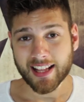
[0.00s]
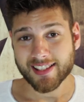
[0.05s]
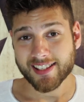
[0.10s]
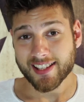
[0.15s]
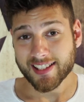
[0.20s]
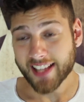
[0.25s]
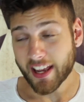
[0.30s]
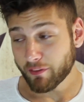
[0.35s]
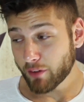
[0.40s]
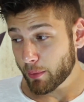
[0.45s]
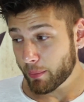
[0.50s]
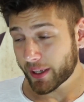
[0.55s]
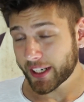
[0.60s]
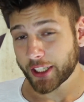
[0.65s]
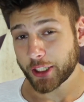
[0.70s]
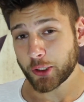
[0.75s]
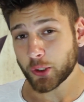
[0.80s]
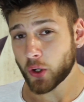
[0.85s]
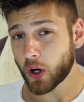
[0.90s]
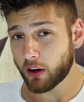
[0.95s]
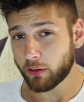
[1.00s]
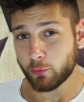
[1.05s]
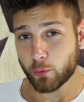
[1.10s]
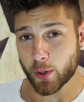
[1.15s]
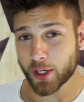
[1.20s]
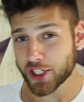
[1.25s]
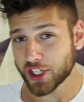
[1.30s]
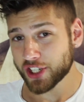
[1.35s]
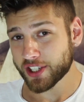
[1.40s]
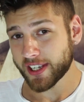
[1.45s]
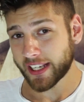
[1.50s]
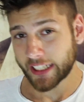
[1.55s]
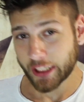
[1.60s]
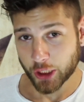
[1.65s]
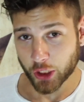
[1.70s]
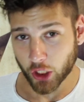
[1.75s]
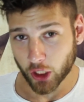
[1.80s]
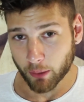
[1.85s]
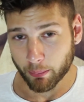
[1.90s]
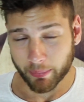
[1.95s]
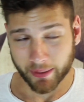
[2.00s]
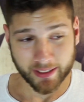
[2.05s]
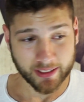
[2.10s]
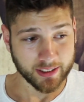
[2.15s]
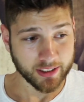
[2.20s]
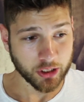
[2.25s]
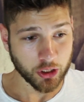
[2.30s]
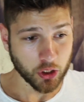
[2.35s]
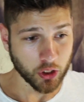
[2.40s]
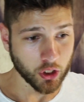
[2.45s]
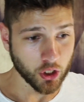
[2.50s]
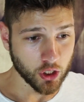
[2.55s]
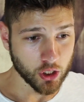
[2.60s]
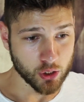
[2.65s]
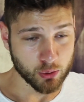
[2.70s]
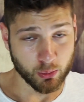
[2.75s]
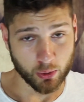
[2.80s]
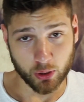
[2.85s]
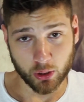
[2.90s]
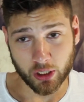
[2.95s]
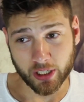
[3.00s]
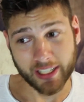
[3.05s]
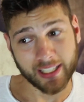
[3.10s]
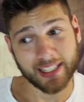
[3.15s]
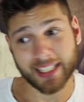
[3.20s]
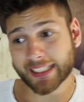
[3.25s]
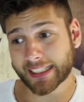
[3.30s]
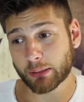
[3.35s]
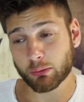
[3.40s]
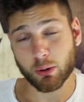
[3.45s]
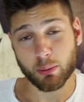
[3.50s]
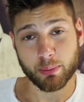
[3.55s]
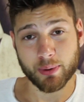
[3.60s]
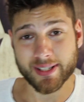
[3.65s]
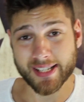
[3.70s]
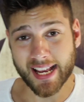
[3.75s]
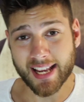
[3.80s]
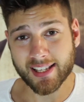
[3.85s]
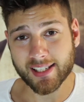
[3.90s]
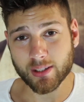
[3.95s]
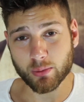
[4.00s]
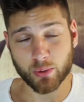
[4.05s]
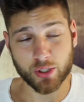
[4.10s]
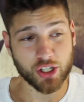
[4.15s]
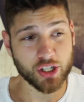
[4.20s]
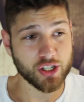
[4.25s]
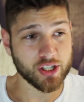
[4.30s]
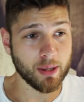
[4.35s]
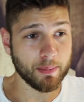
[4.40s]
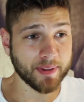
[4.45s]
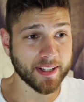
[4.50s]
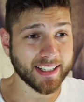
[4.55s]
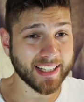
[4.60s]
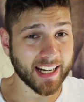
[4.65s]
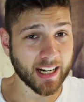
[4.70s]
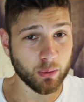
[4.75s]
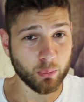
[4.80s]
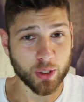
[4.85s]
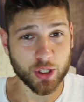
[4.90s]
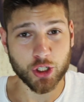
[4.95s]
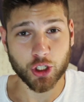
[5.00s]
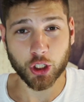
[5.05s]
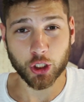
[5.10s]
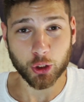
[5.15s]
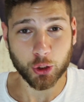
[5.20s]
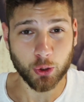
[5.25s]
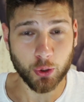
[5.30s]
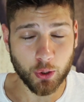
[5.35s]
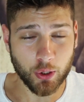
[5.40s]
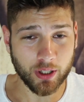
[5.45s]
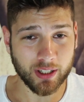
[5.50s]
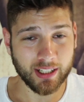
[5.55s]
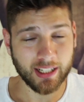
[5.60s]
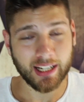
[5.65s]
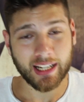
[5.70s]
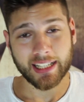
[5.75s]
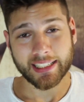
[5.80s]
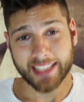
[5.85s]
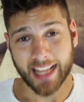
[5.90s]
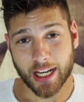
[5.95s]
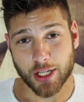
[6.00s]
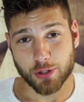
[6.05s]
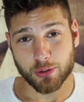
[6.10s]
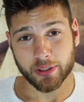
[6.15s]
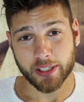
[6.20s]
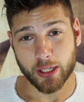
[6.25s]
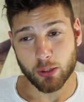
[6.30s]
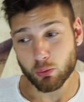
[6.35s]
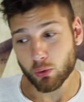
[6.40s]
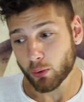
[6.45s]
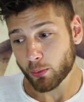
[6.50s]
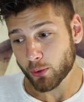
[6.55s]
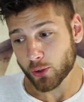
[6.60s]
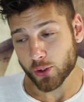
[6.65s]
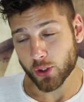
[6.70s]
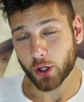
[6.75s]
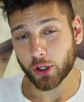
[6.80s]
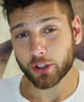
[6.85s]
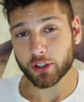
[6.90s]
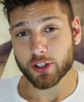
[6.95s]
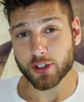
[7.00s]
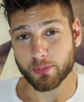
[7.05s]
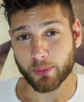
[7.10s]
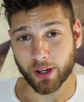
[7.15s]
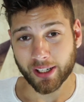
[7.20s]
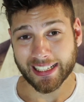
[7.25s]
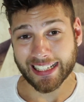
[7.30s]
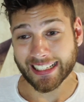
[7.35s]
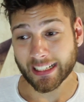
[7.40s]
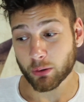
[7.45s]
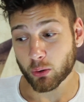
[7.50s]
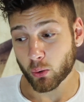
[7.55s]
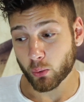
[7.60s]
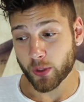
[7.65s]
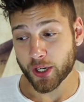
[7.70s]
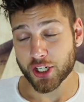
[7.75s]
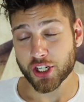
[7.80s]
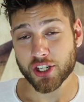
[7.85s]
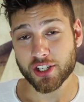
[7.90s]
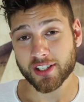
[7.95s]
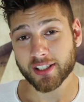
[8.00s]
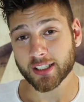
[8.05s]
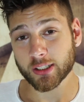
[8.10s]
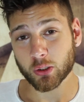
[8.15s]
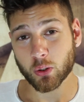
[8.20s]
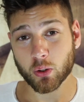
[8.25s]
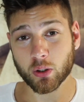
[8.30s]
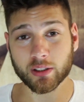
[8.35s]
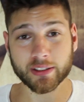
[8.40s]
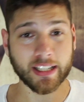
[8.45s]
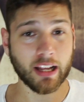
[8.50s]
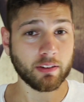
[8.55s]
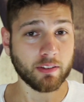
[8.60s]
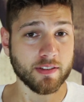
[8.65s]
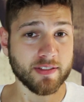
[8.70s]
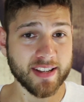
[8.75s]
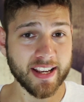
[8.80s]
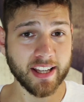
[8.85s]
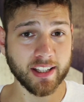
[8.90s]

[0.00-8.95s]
And since everybody knew of witches in Europe, and the little girls were looking like they were possessed, which is something that a witch could do, Naturally, rumors started to spread that there were witches in the local town of